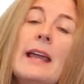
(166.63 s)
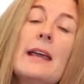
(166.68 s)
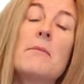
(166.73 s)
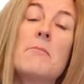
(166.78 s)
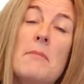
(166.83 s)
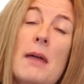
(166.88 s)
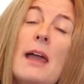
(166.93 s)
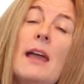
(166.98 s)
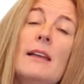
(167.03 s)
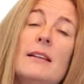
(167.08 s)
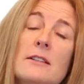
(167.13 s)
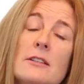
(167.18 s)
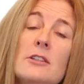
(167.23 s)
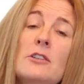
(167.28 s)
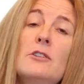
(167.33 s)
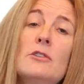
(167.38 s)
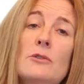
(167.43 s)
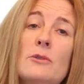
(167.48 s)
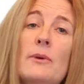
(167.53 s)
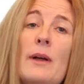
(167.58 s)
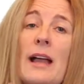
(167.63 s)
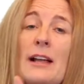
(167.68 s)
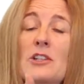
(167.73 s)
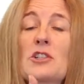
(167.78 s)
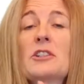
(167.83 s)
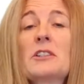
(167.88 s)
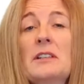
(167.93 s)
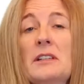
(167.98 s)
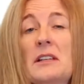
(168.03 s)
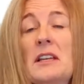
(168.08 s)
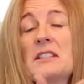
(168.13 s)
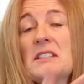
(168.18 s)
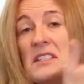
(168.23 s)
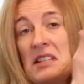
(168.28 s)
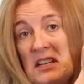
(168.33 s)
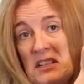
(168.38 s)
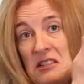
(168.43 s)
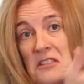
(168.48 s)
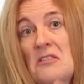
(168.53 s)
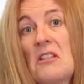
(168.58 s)
and men too actually, as
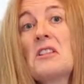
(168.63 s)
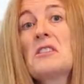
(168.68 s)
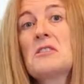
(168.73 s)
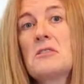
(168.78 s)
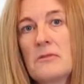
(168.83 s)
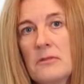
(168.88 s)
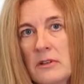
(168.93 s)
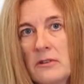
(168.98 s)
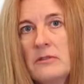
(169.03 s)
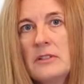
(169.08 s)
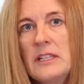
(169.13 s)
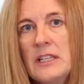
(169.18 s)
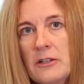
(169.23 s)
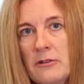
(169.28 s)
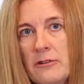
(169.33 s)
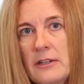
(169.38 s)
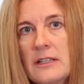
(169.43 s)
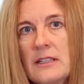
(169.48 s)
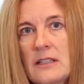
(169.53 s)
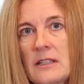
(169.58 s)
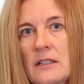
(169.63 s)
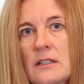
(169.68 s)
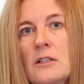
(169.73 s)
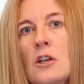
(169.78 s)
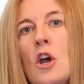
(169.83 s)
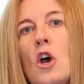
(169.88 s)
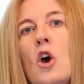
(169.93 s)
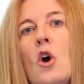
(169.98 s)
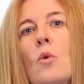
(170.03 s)
testosterone decreases,